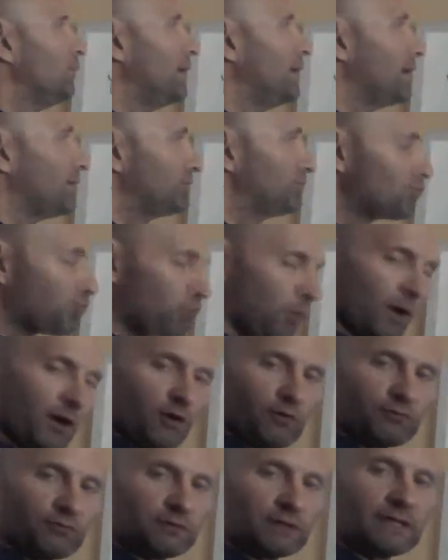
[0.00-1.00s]
we have
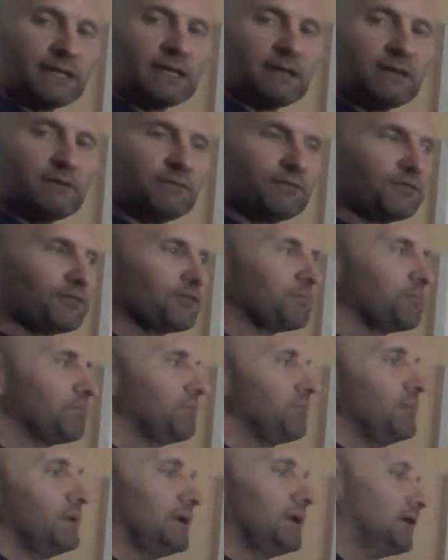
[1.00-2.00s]
12 leaves
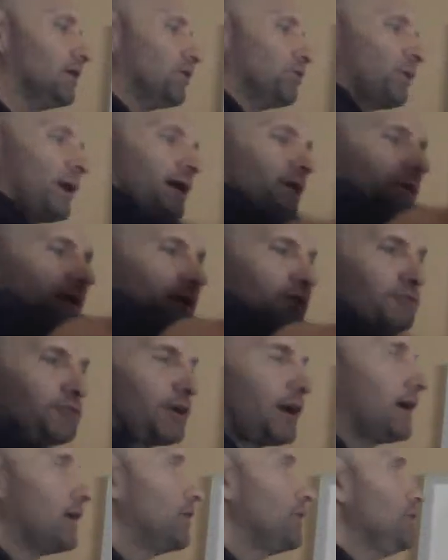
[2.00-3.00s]
around the
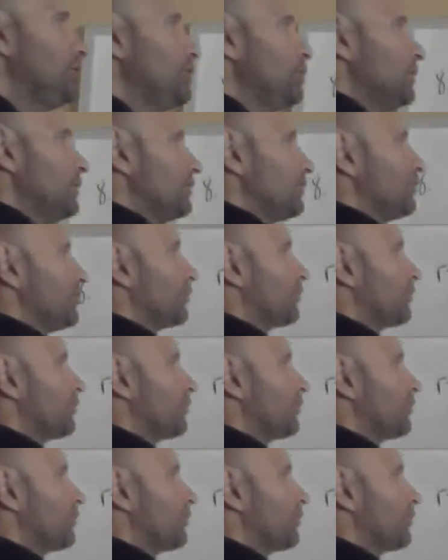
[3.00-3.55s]
entire unit